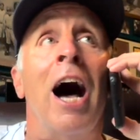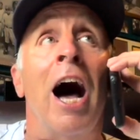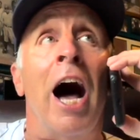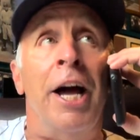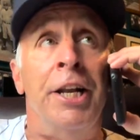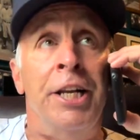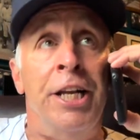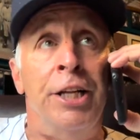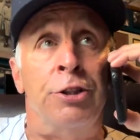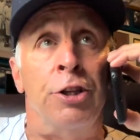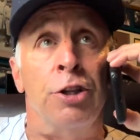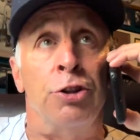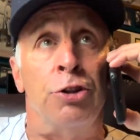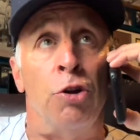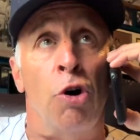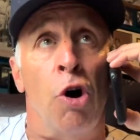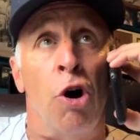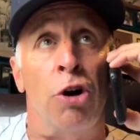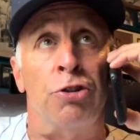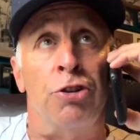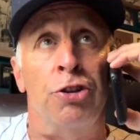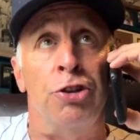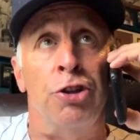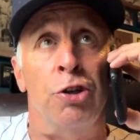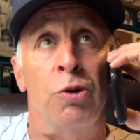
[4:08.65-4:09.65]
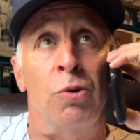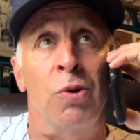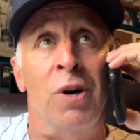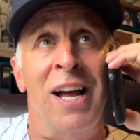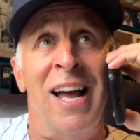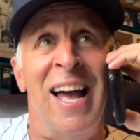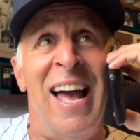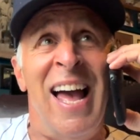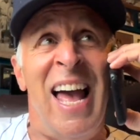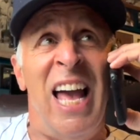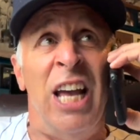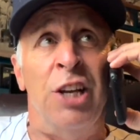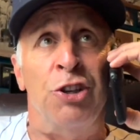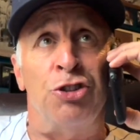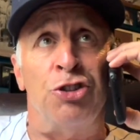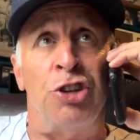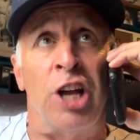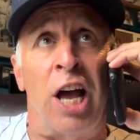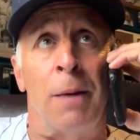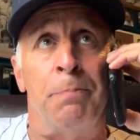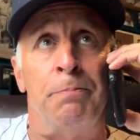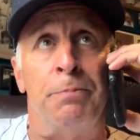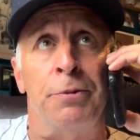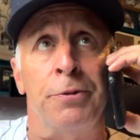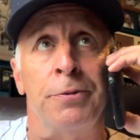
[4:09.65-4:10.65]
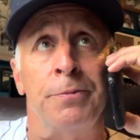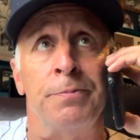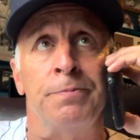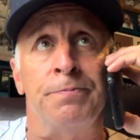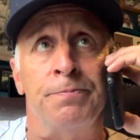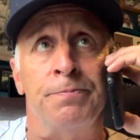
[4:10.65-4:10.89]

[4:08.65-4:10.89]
I need to talk to you ASAP.